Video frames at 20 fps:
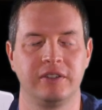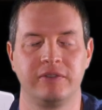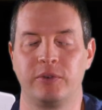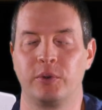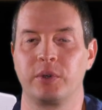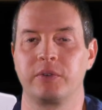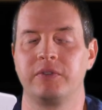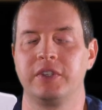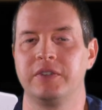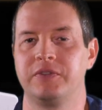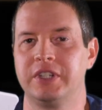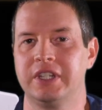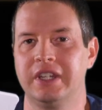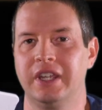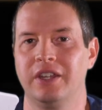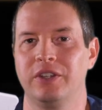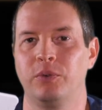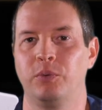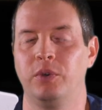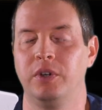$450
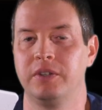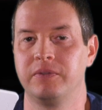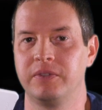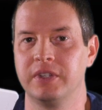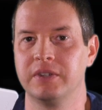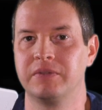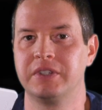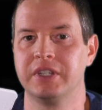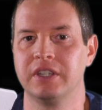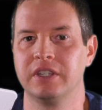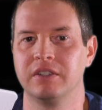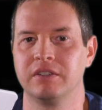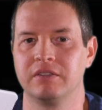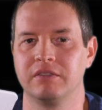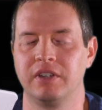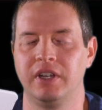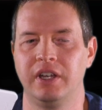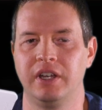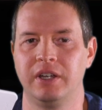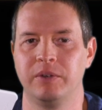down to $150,
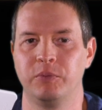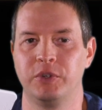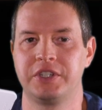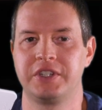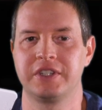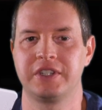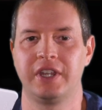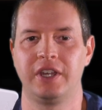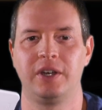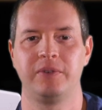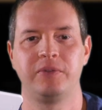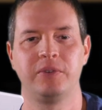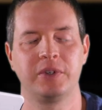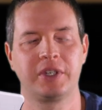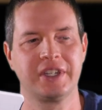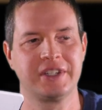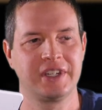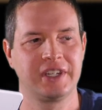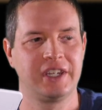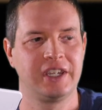which is helpful
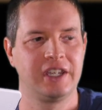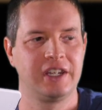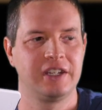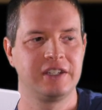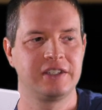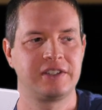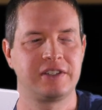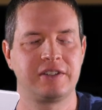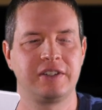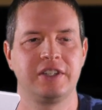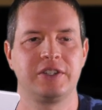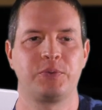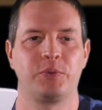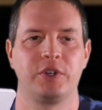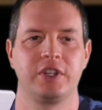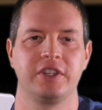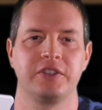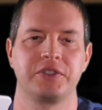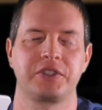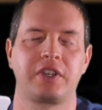because, again, it's one
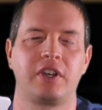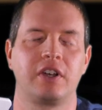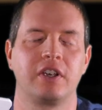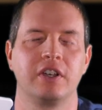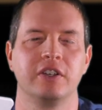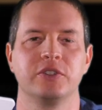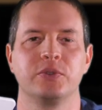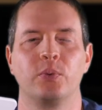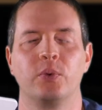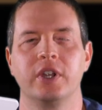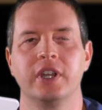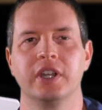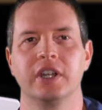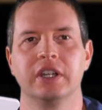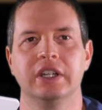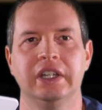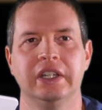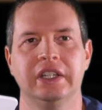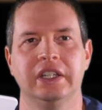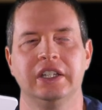of those cards
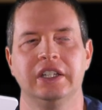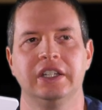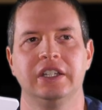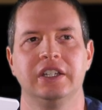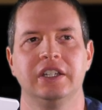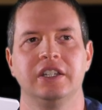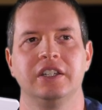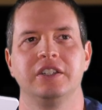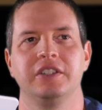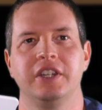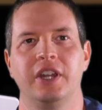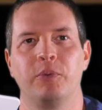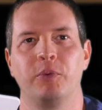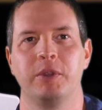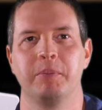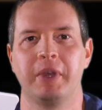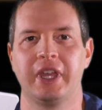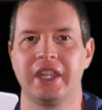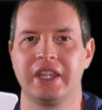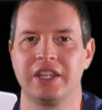where, you know, we
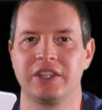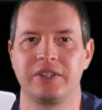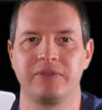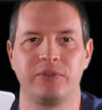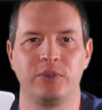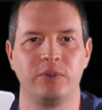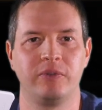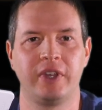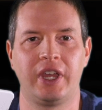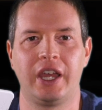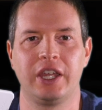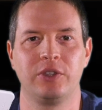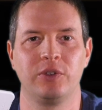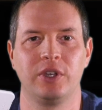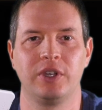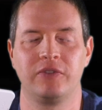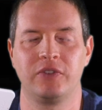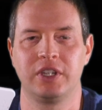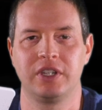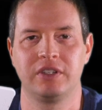may get the full value
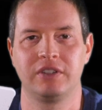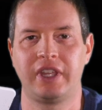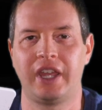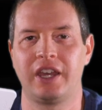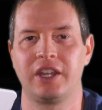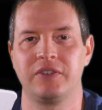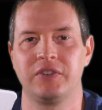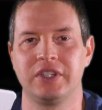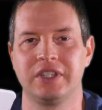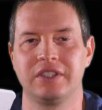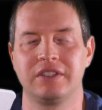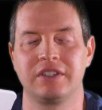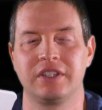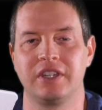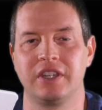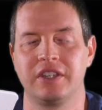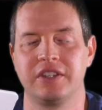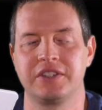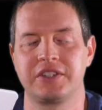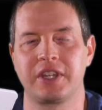of it out of it
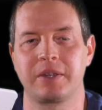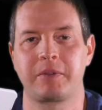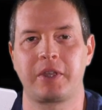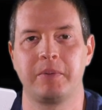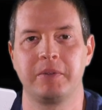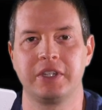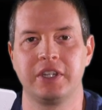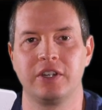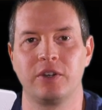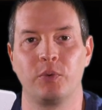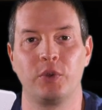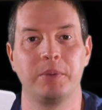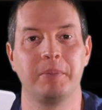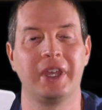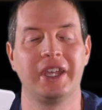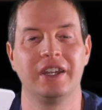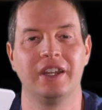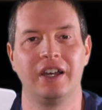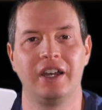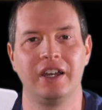this upcoming year. We
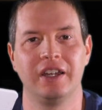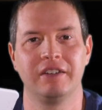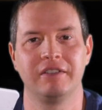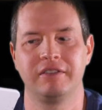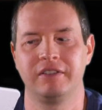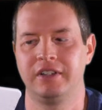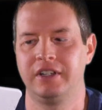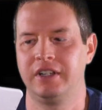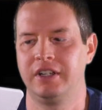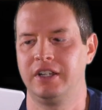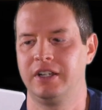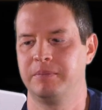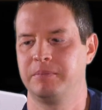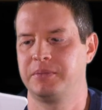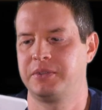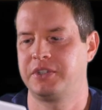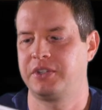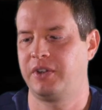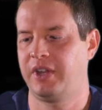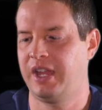may not.
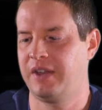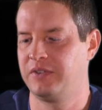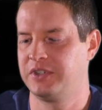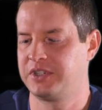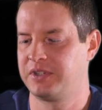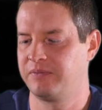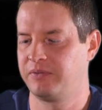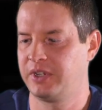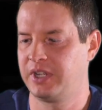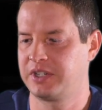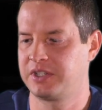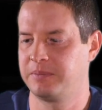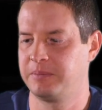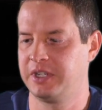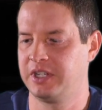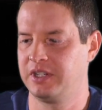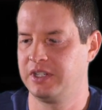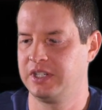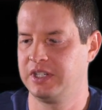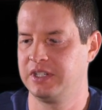So having some
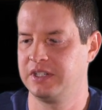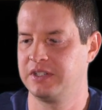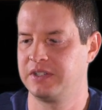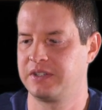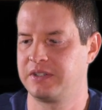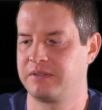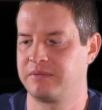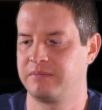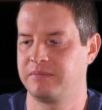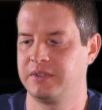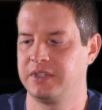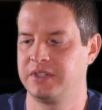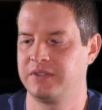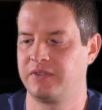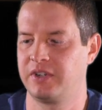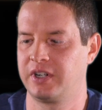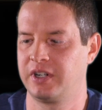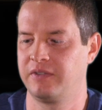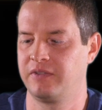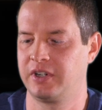flexibility is
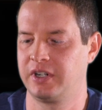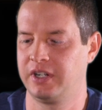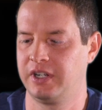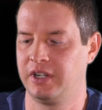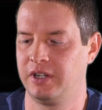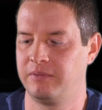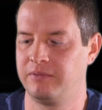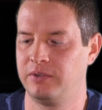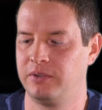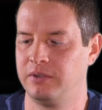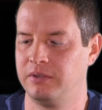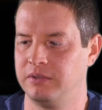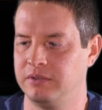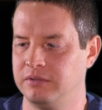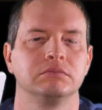very, very helpful.